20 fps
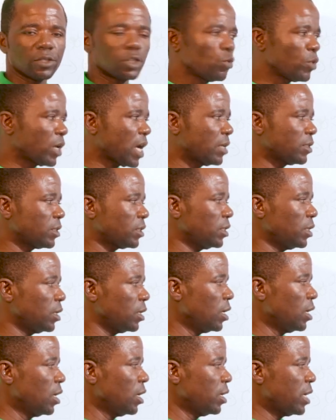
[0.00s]
So we can
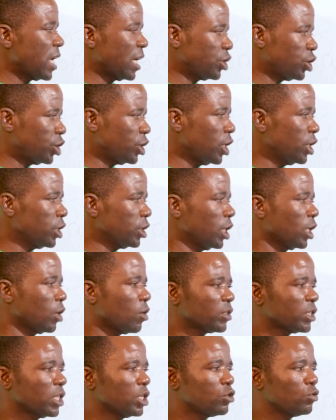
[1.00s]
see that change in
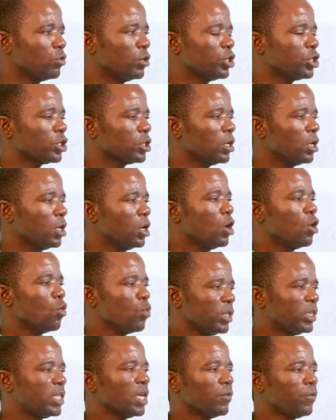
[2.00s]
concentration
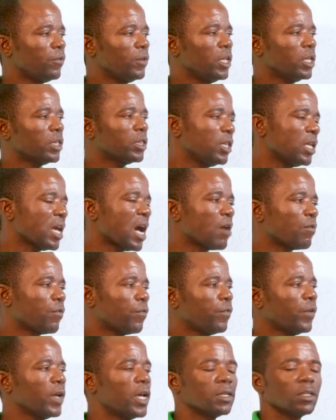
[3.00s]
will definitely
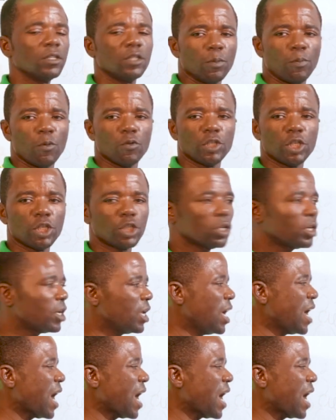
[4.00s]
affect the position.